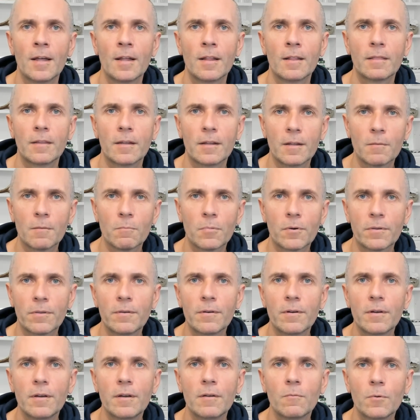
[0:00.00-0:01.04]
The number
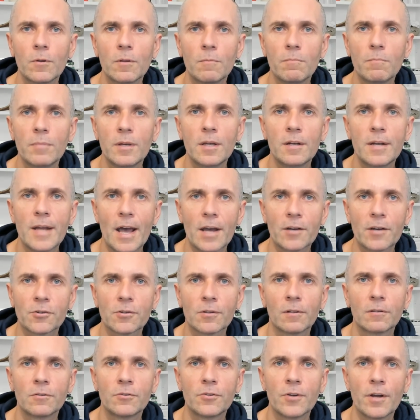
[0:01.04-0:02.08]
three would be
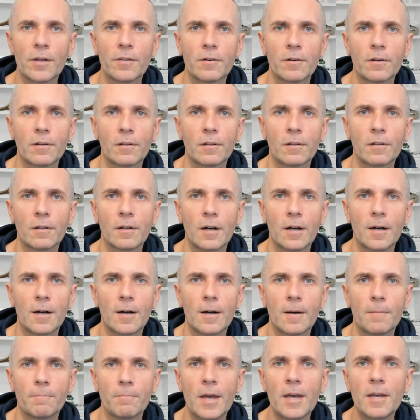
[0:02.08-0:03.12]
National General,
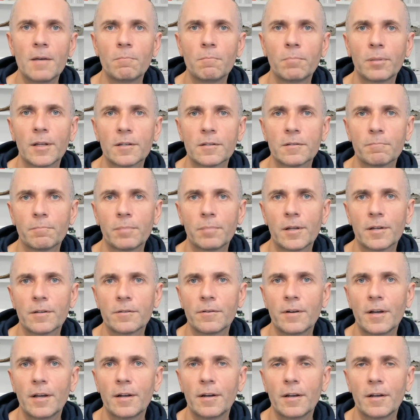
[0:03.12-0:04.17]
A++
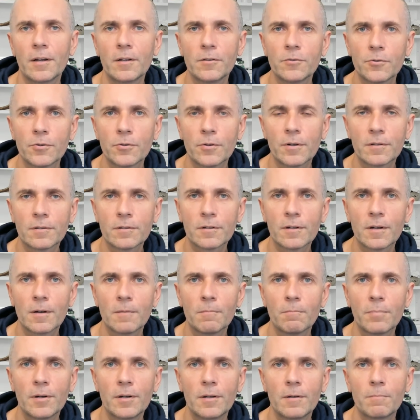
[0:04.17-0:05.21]
rated insurance
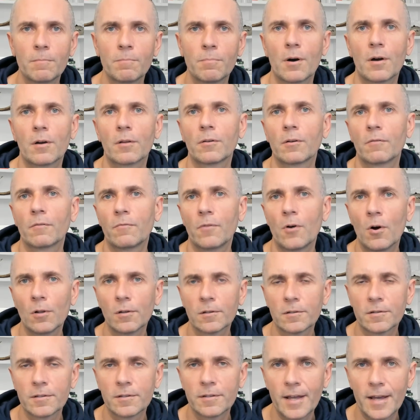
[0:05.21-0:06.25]
company, part of
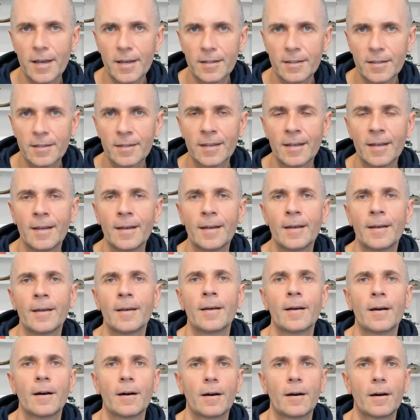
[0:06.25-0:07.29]
Allstate.
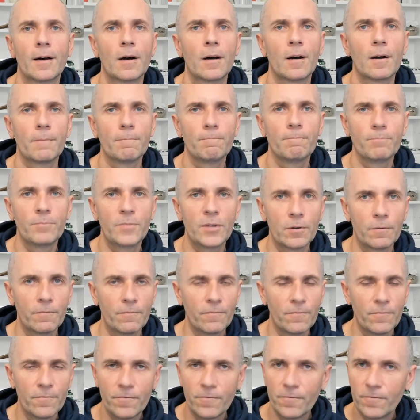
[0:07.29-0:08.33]
They're
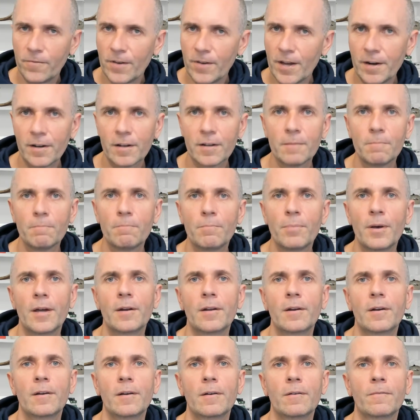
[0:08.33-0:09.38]
very
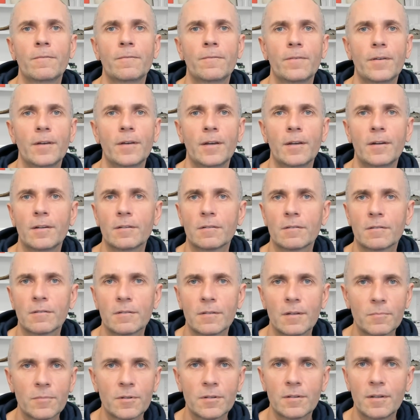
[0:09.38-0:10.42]
competitive, and in
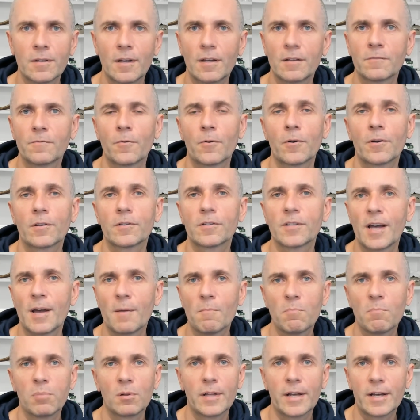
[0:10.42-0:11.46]
some states, for
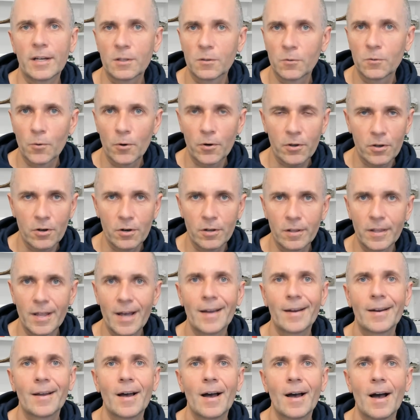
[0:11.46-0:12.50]
example, like North
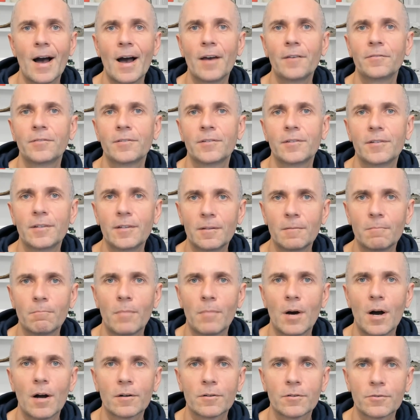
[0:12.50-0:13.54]
Carolina, I've seen
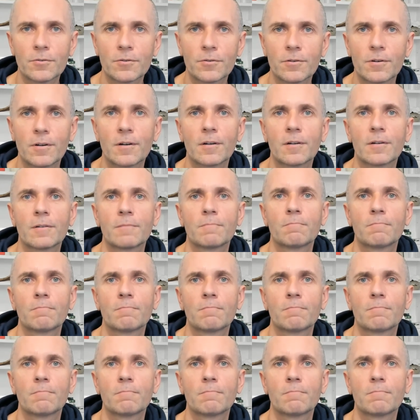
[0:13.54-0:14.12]
box truck